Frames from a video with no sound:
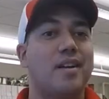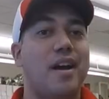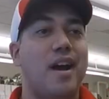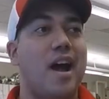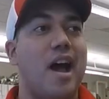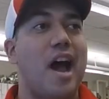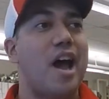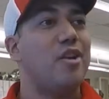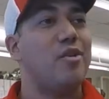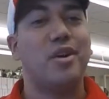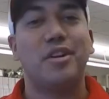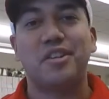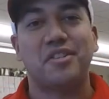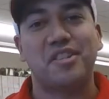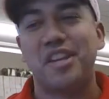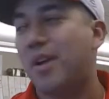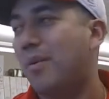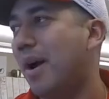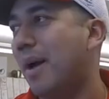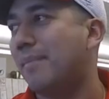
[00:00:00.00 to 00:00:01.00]
I don't
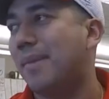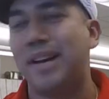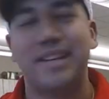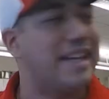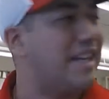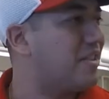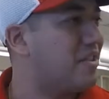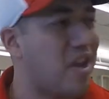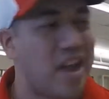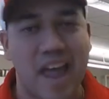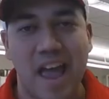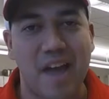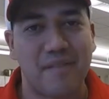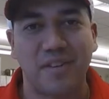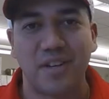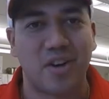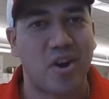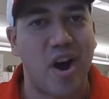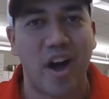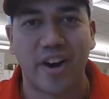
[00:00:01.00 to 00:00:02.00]
understand why Mondays
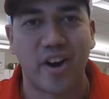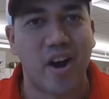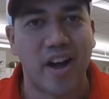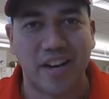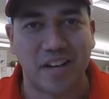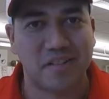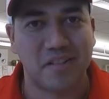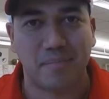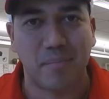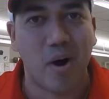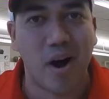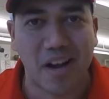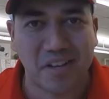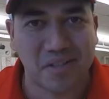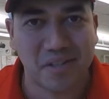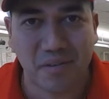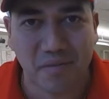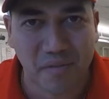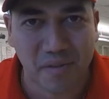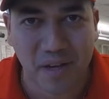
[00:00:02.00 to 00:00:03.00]
haven't caught on as a
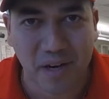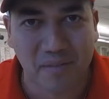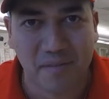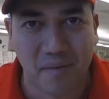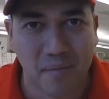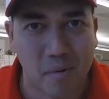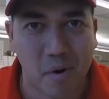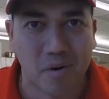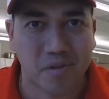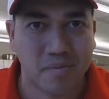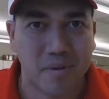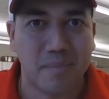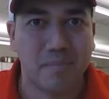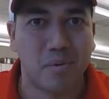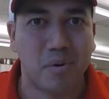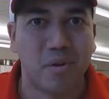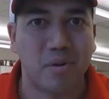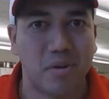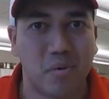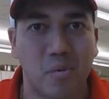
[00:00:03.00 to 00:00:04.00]
positive thing for most
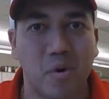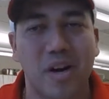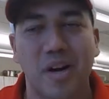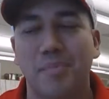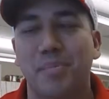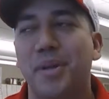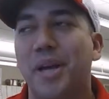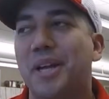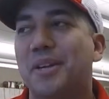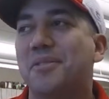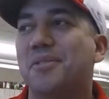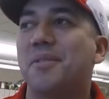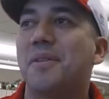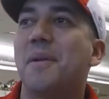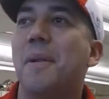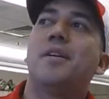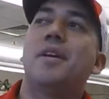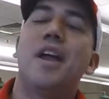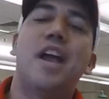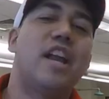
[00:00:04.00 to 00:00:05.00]
people in the workplace.
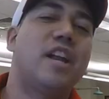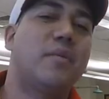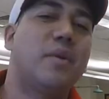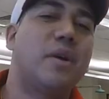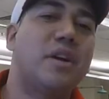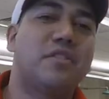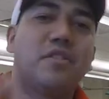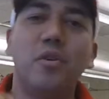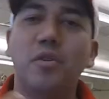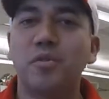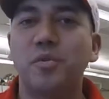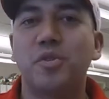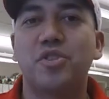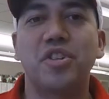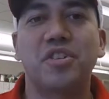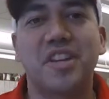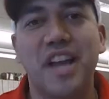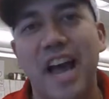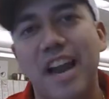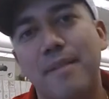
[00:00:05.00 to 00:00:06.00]
Anyways, those were
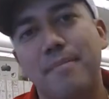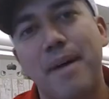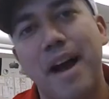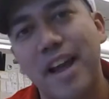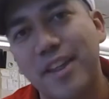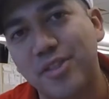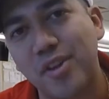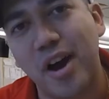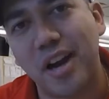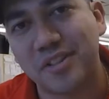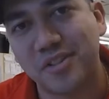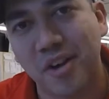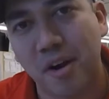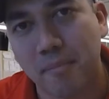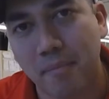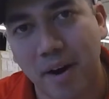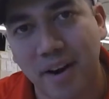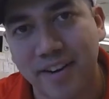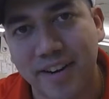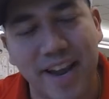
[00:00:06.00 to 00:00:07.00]
just kind of my thoughts on
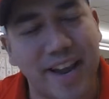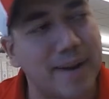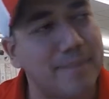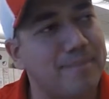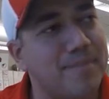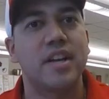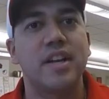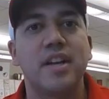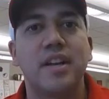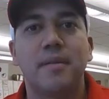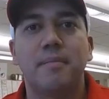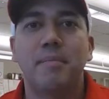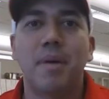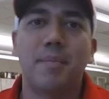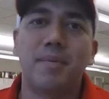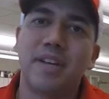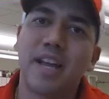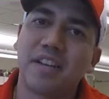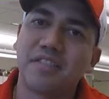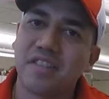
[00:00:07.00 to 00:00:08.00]
Monday. And
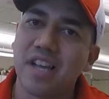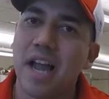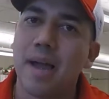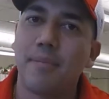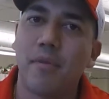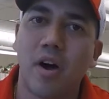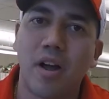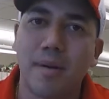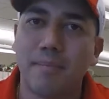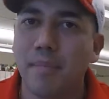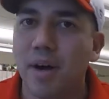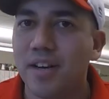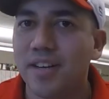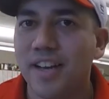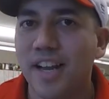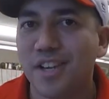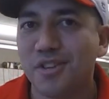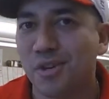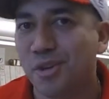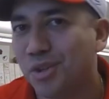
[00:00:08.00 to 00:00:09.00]
maybe next time on a
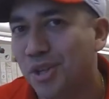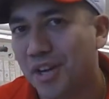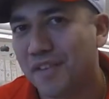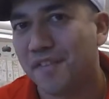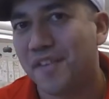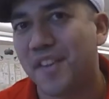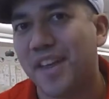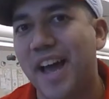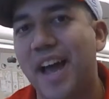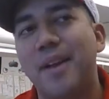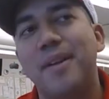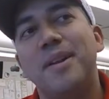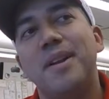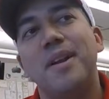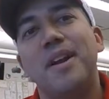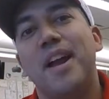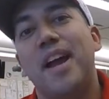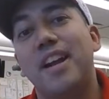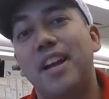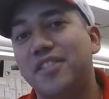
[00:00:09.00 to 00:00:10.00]
Monday you'll look for that.
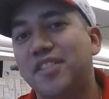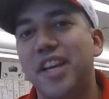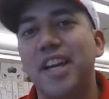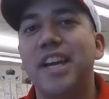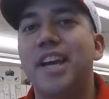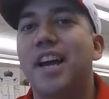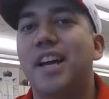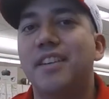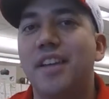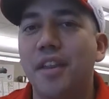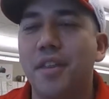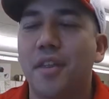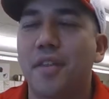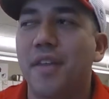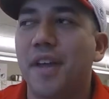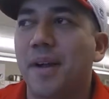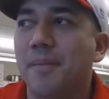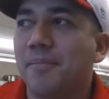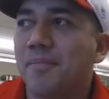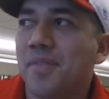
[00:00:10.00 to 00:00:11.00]
And I'll tell you another
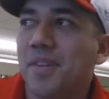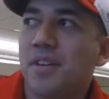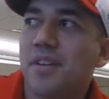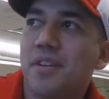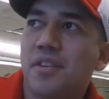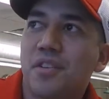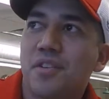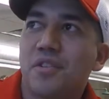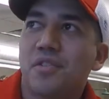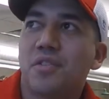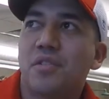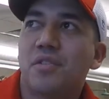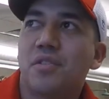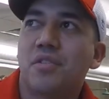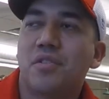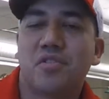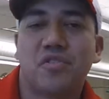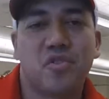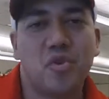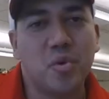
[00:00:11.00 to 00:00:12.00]
thing.
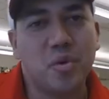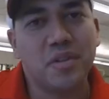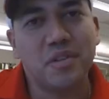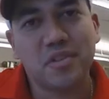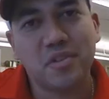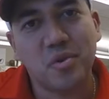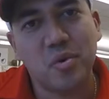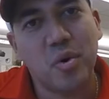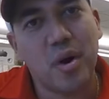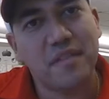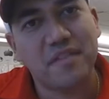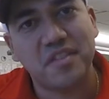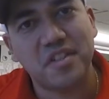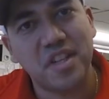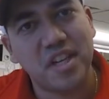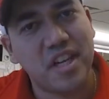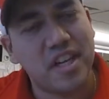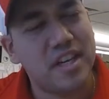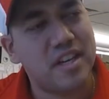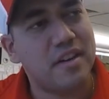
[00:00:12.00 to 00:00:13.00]
Students who I've
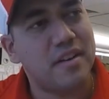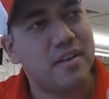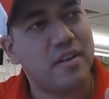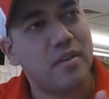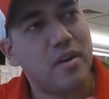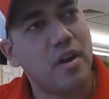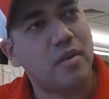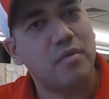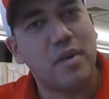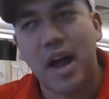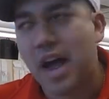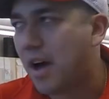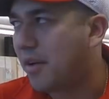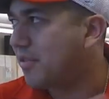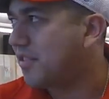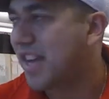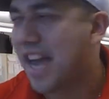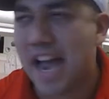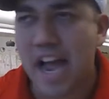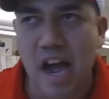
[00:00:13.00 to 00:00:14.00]
seen around
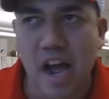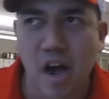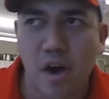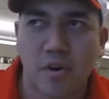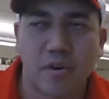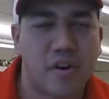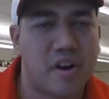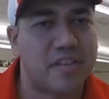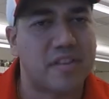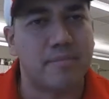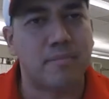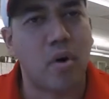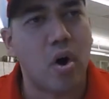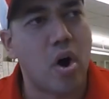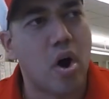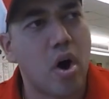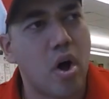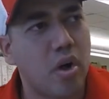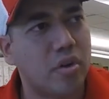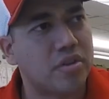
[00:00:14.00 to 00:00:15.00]
town or at the
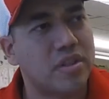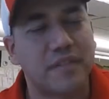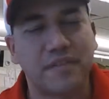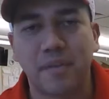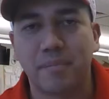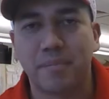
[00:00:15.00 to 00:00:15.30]
mall or different